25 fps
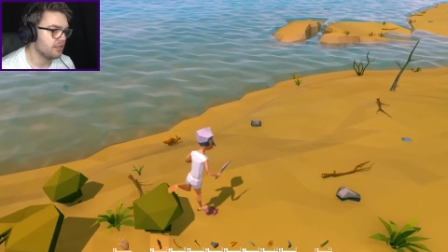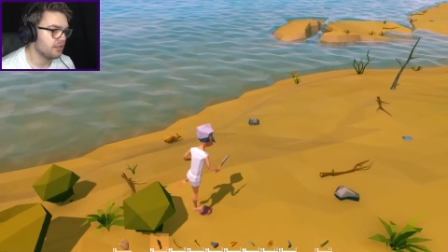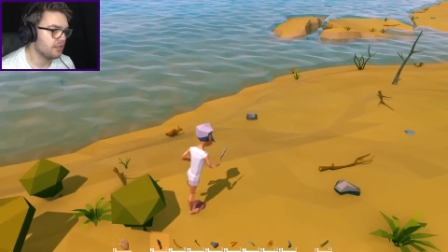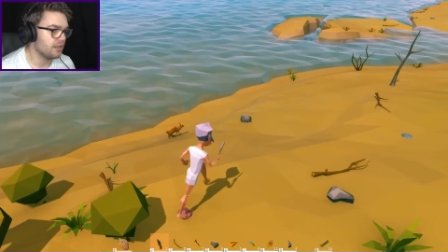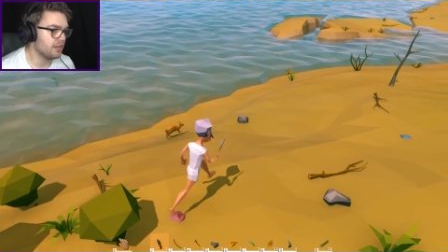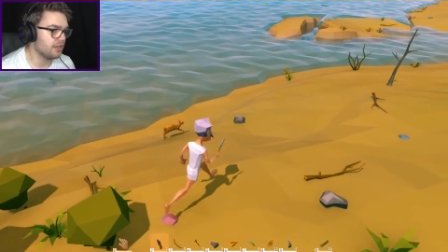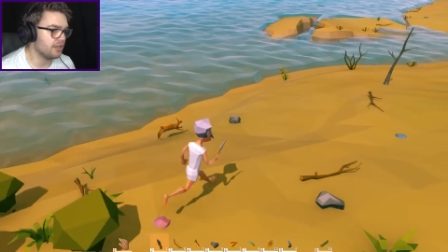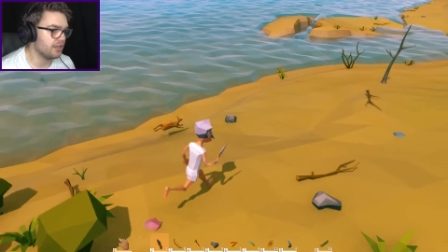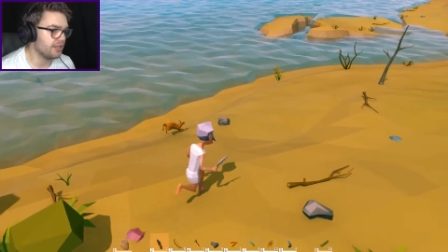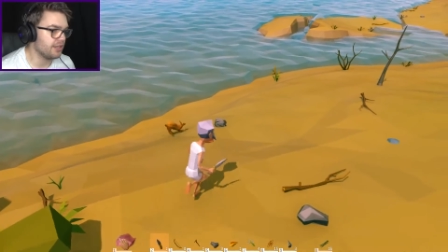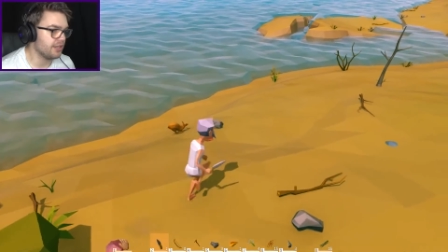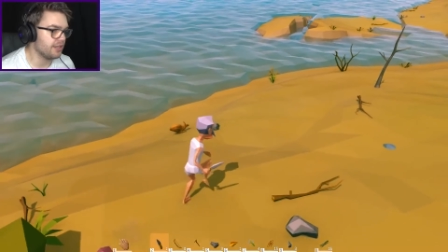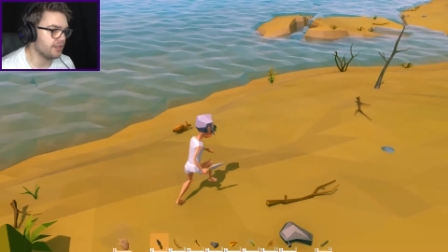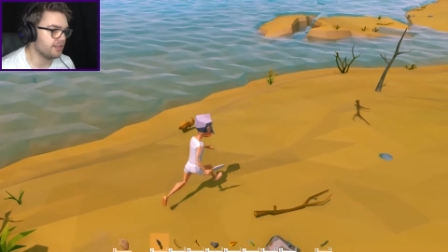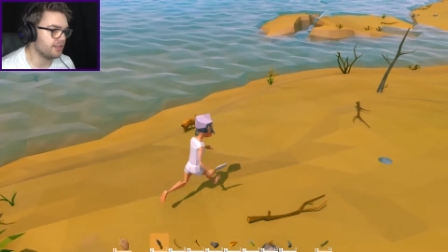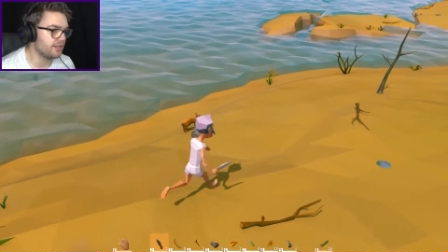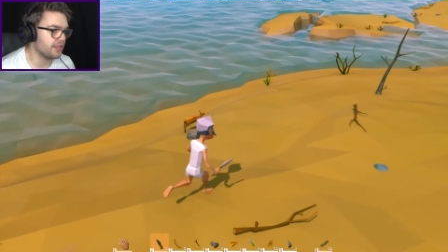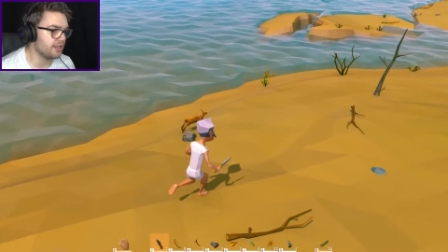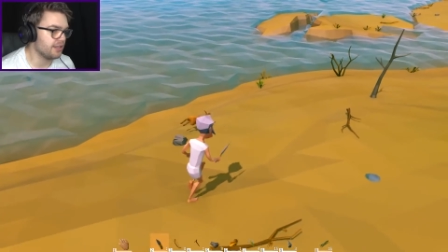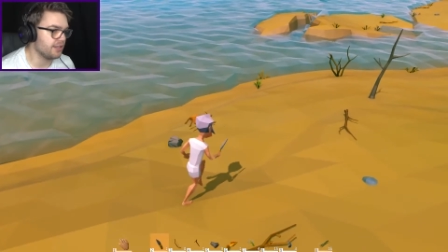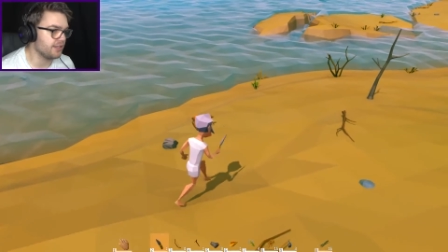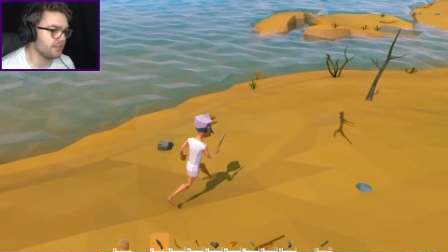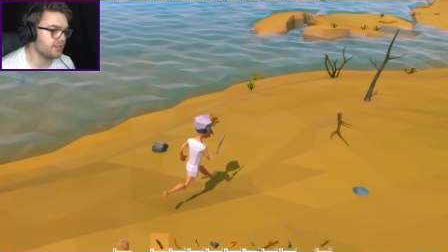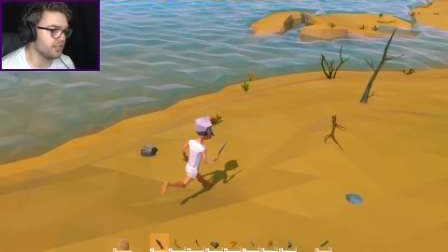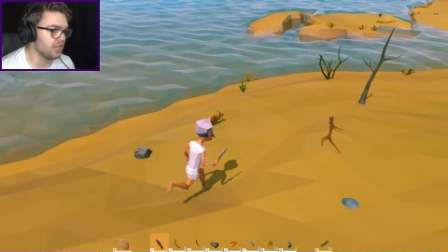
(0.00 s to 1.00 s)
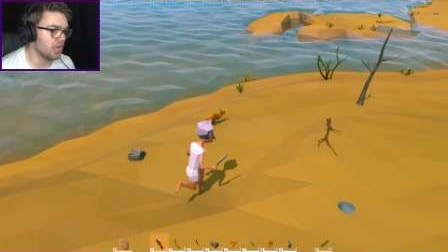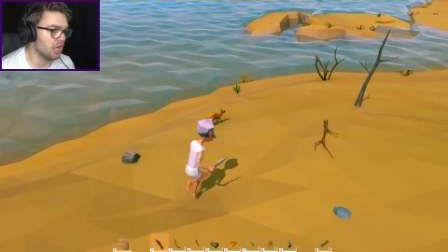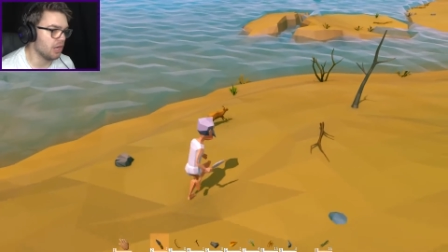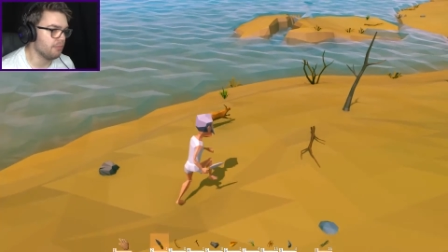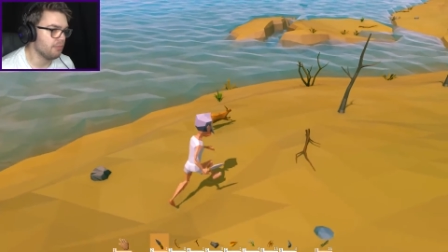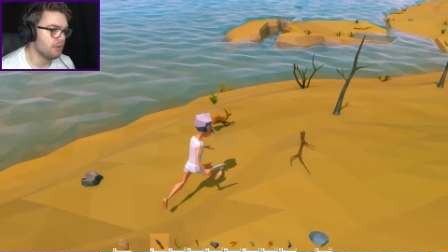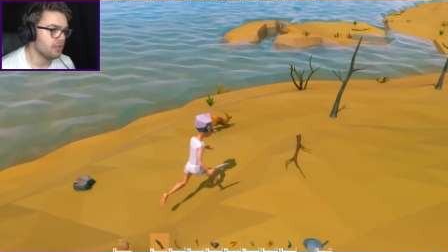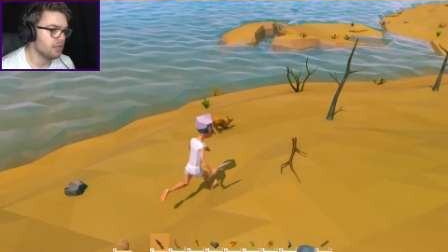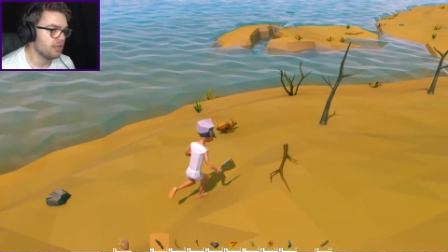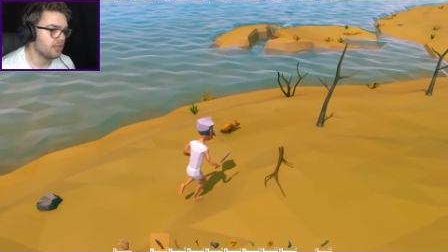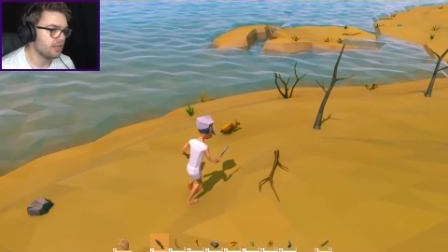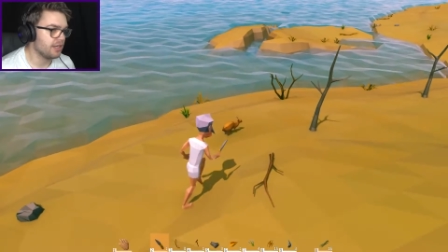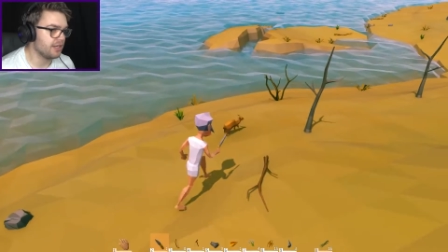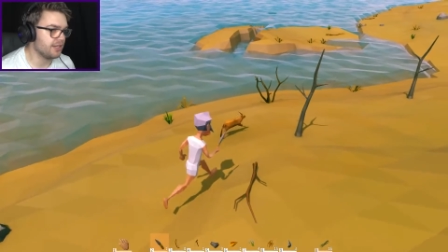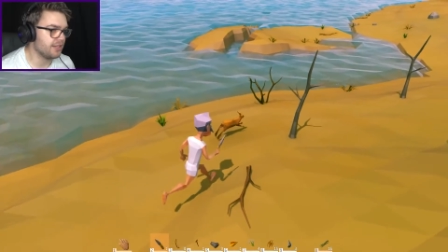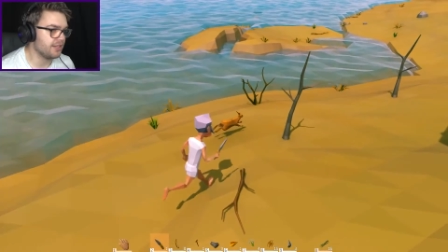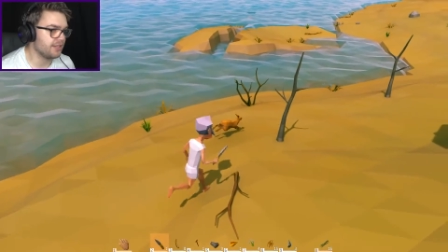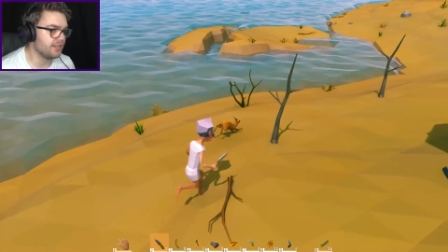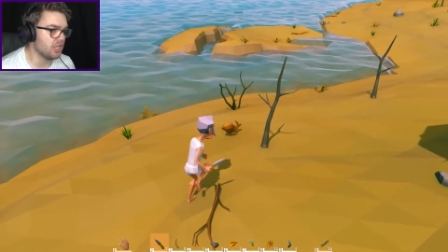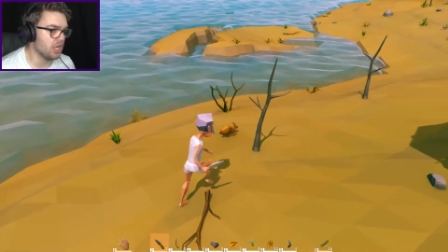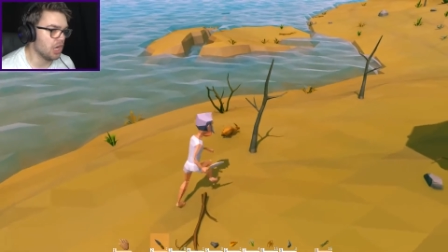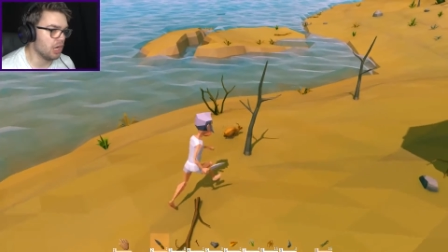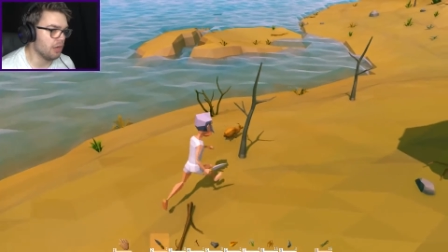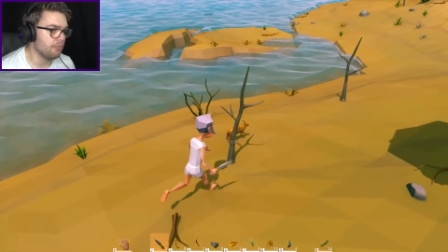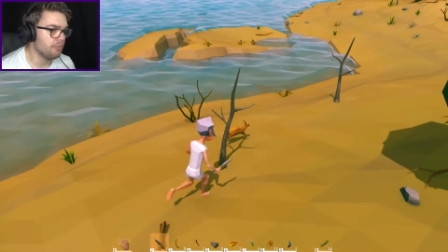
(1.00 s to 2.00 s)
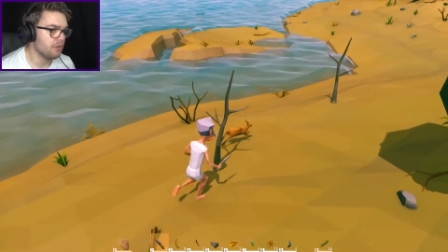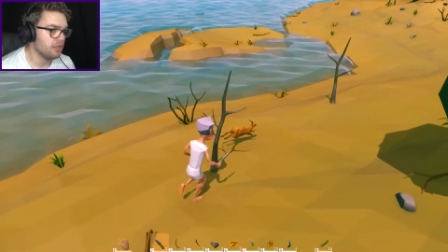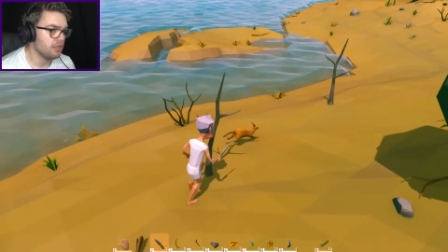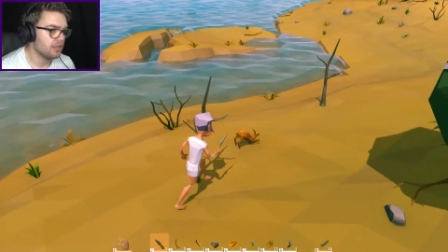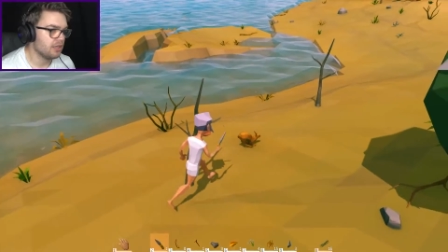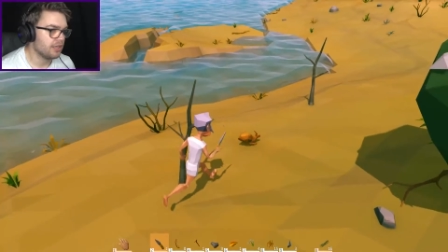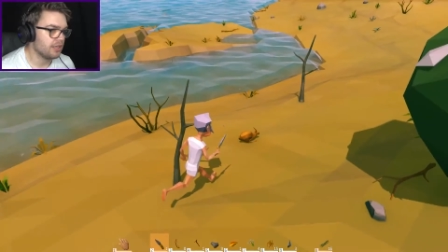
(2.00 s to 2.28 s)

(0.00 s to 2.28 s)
Can you stop? Can you stop?